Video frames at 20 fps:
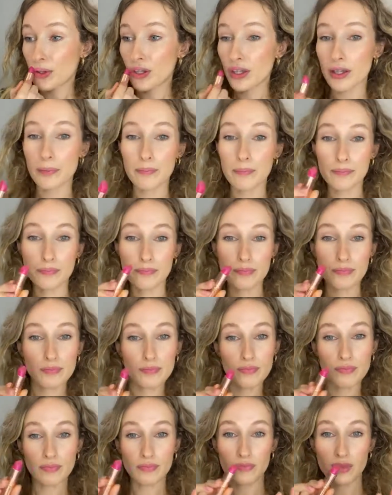lip
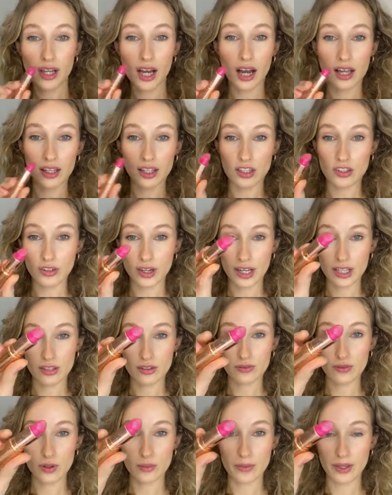color
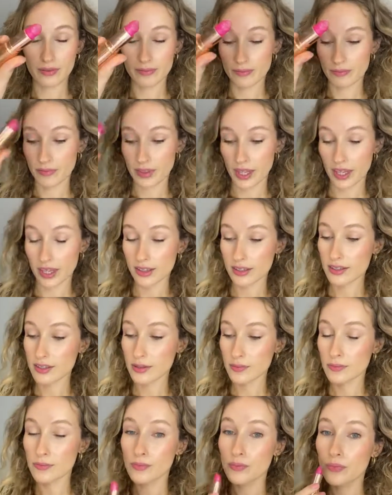transforming
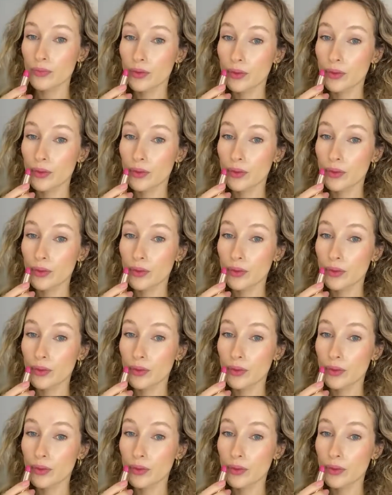things.